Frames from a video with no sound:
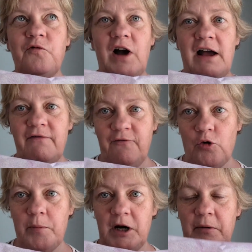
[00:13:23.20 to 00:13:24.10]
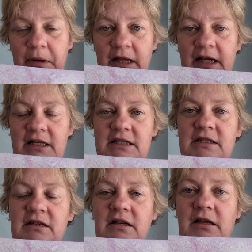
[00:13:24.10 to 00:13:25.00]
I have 4 Mirabilias
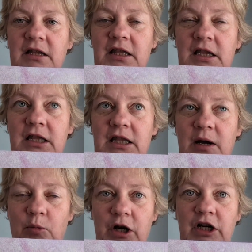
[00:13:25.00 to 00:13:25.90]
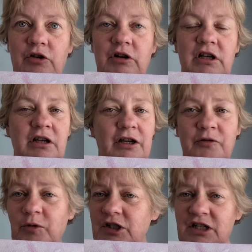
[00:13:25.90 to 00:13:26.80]
that I'm working on, none
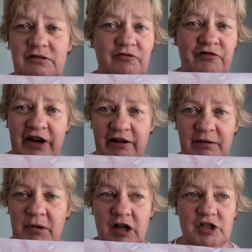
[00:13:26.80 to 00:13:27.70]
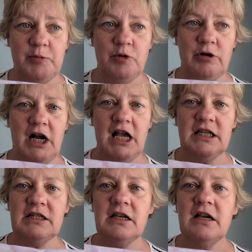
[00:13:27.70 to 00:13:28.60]
of which are very much
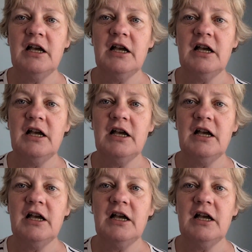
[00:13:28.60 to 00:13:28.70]
progress.